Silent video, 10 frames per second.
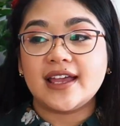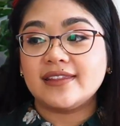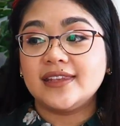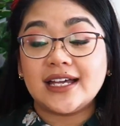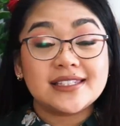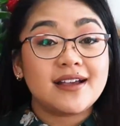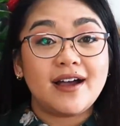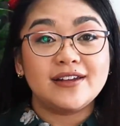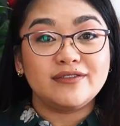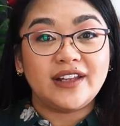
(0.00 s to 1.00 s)
and that's
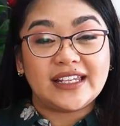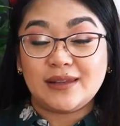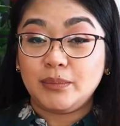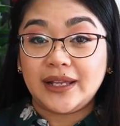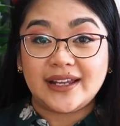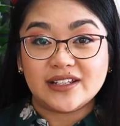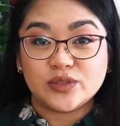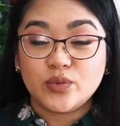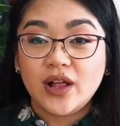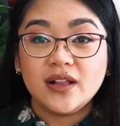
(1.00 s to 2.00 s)
kind of like the plan
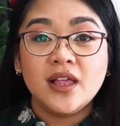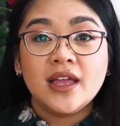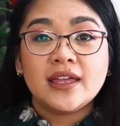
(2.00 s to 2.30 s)
as well.